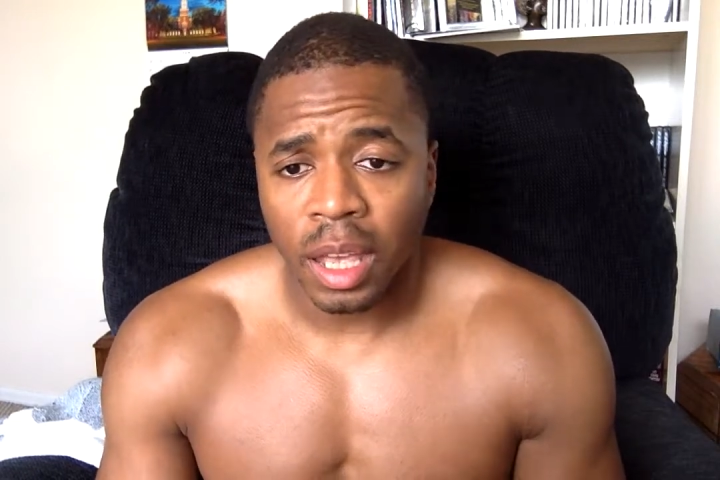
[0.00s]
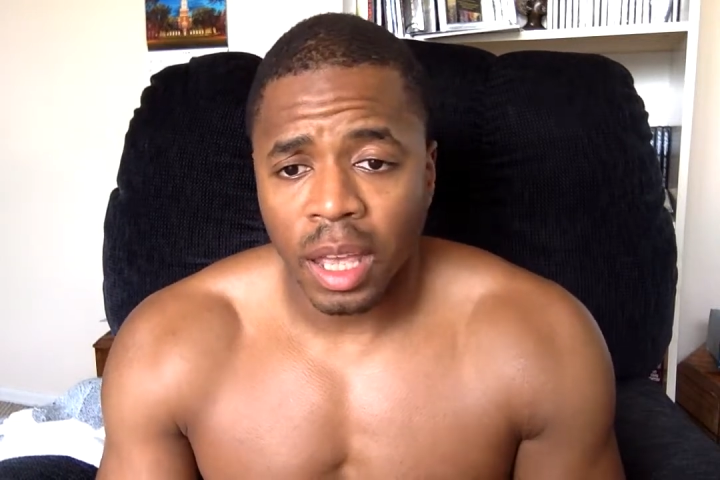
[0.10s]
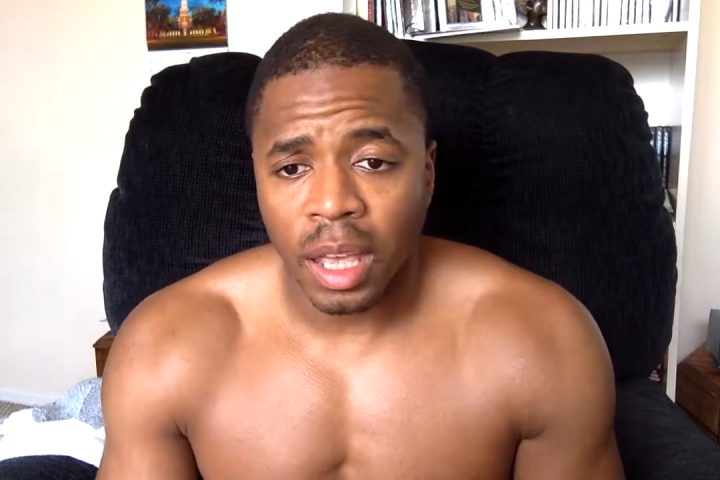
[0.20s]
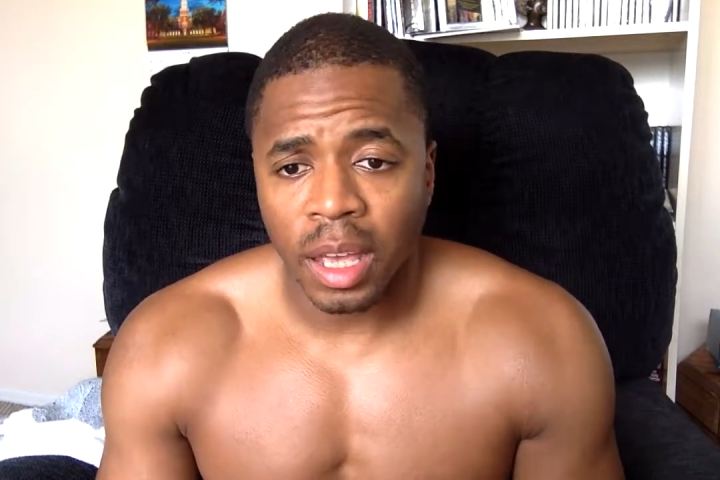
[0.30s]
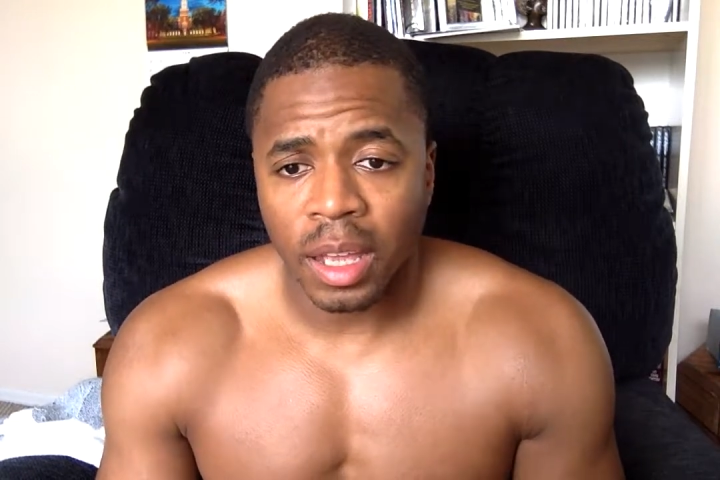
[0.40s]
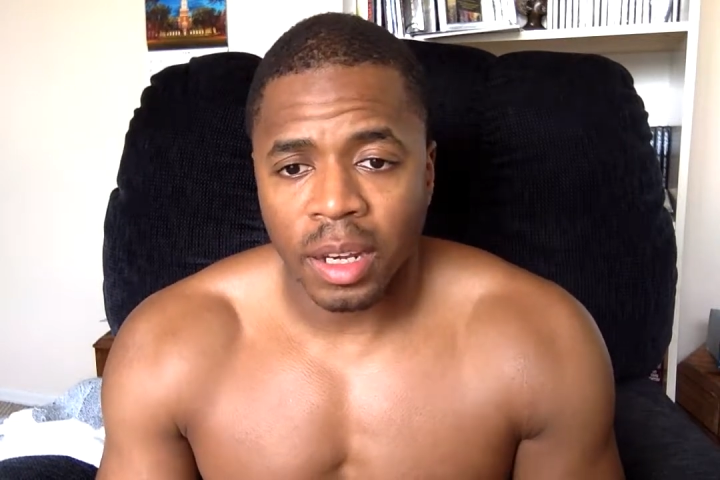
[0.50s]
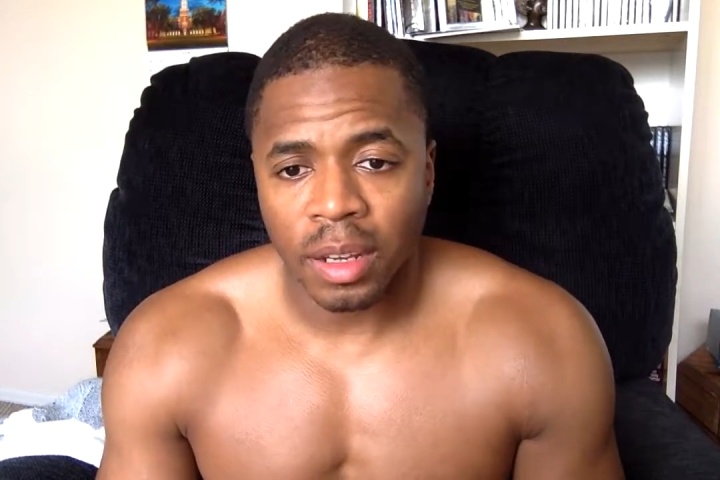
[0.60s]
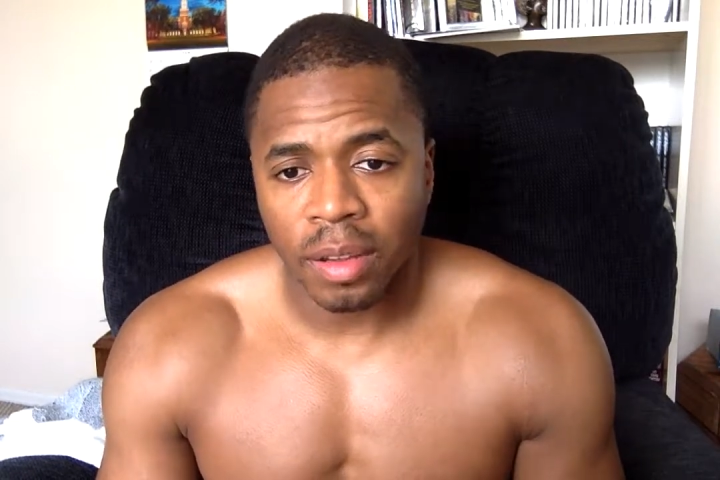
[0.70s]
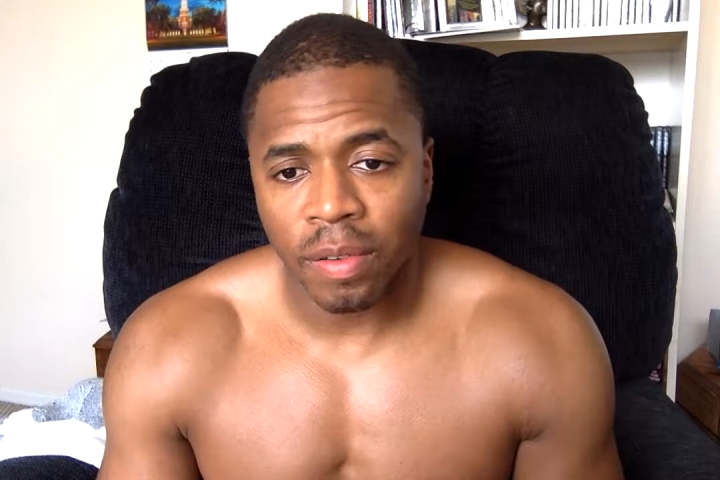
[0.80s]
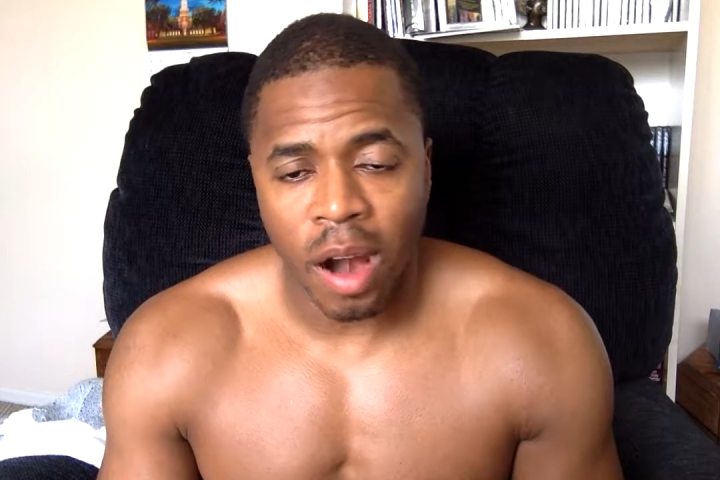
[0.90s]

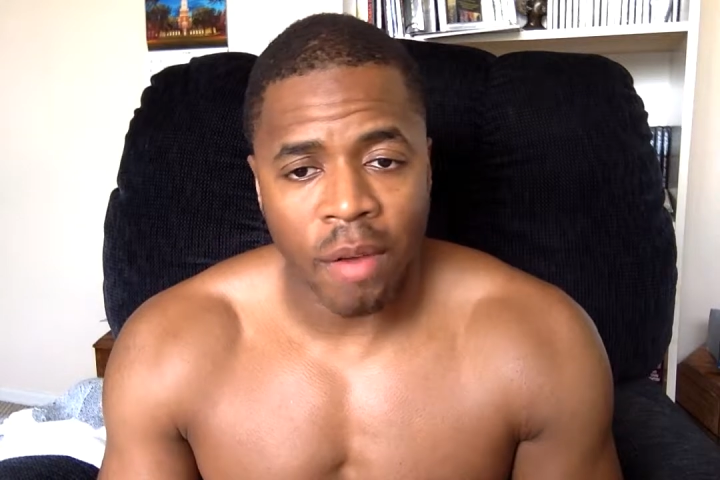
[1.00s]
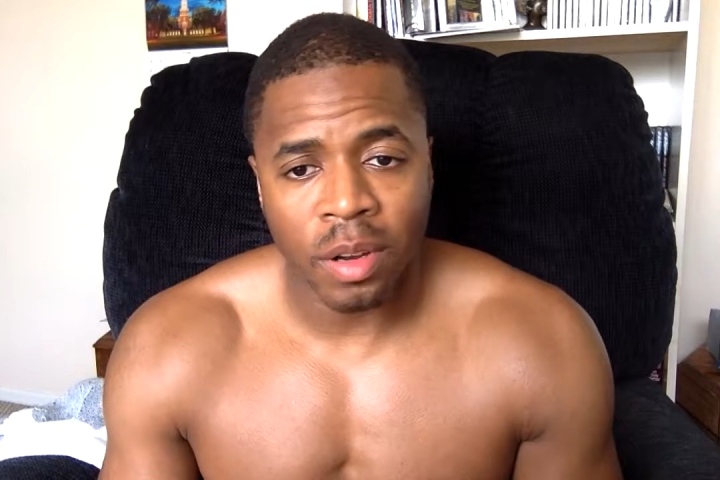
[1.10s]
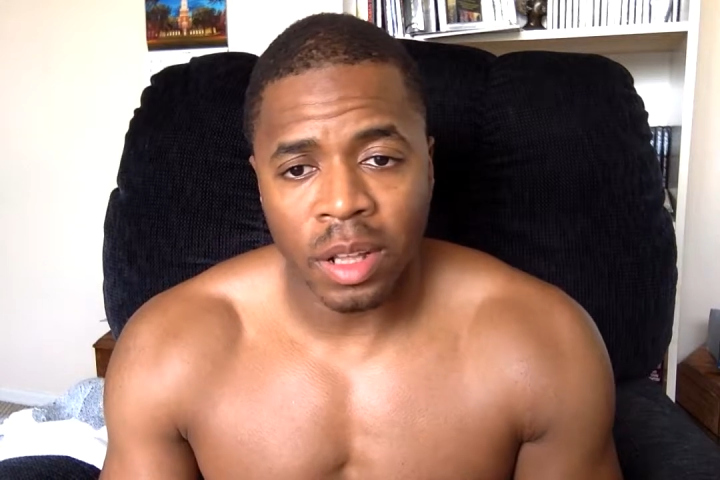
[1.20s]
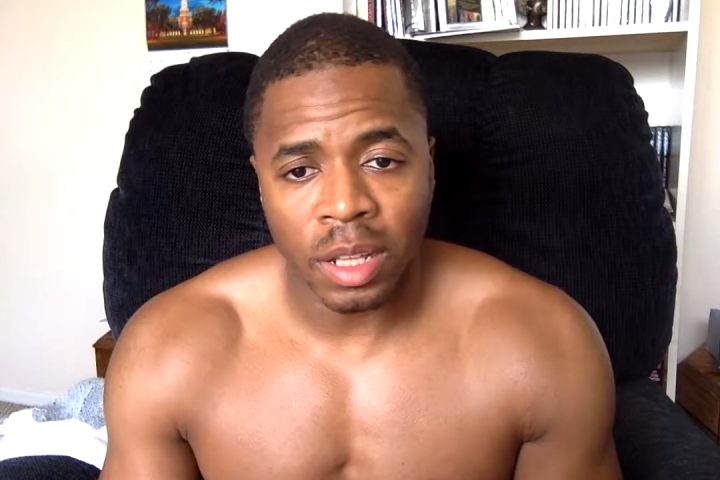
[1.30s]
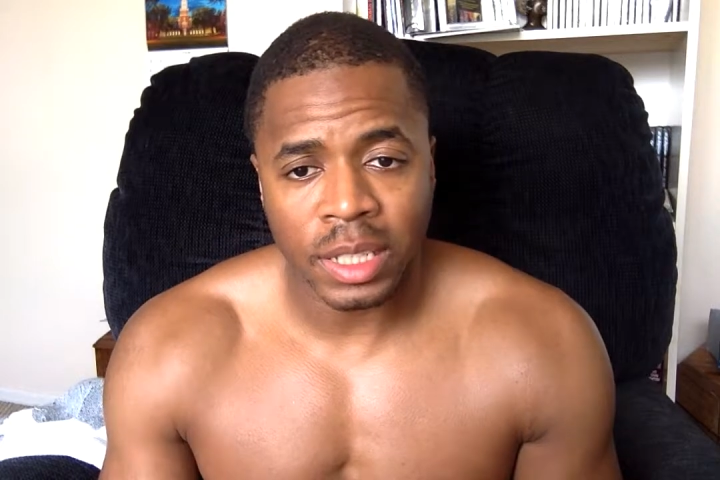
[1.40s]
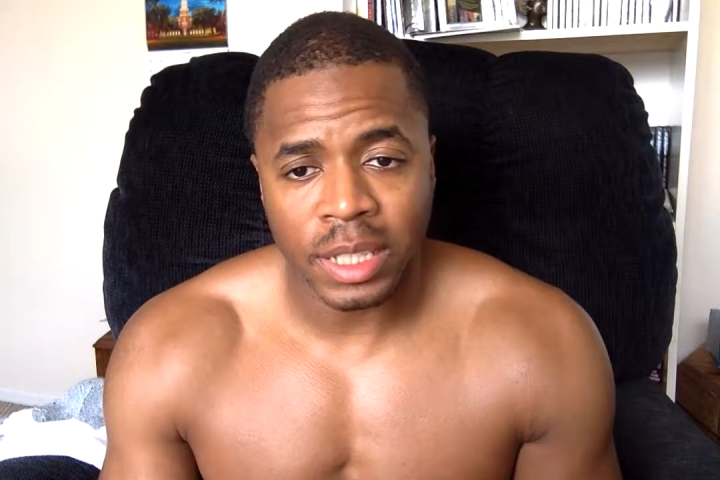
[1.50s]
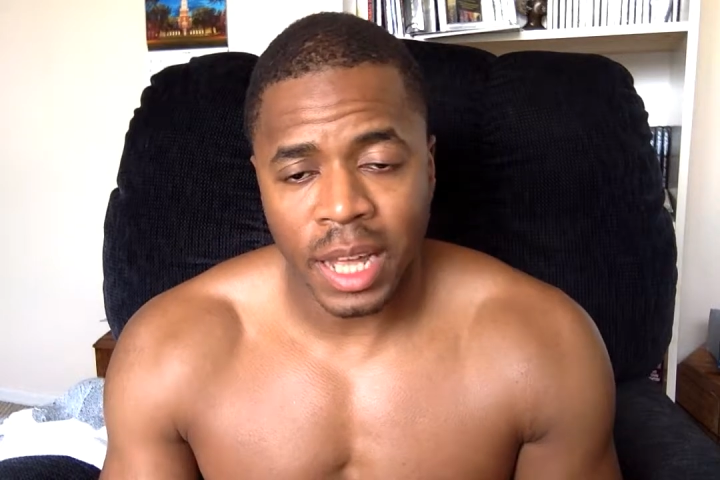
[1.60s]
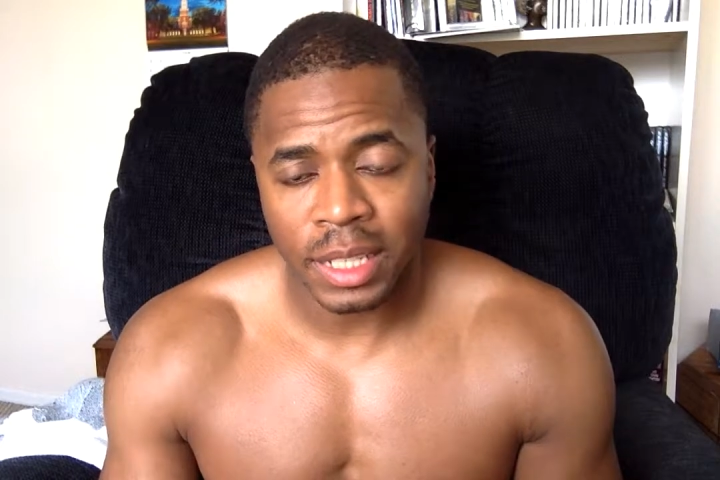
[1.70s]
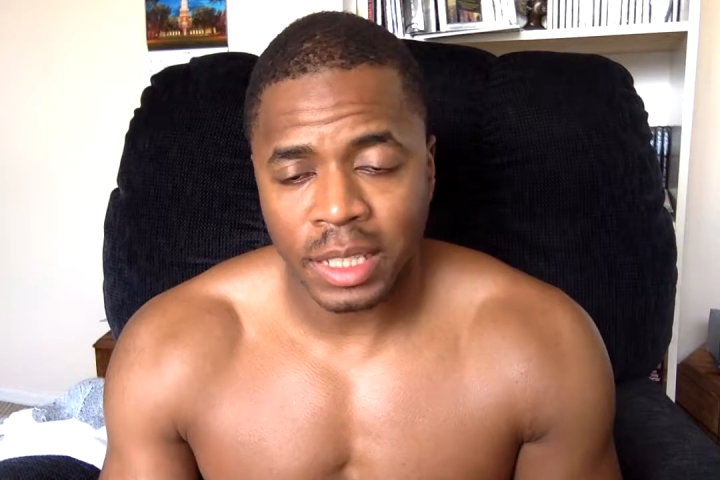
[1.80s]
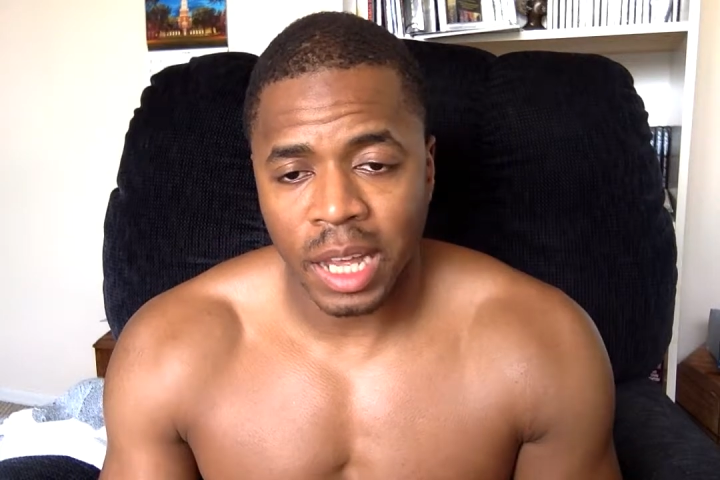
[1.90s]
and for however long this
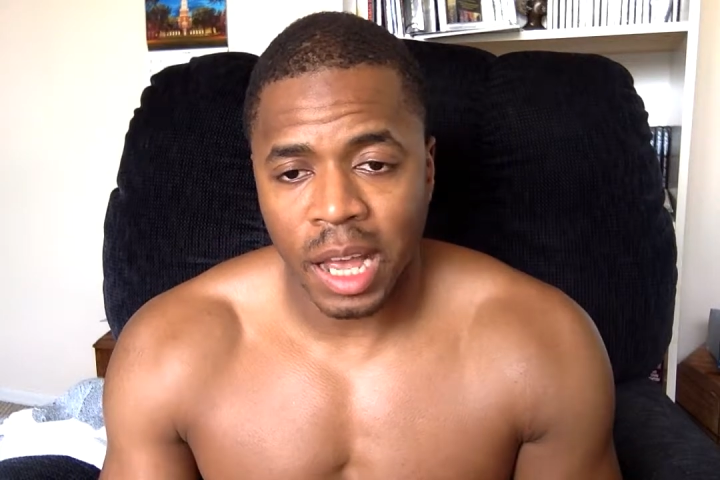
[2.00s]
lasts,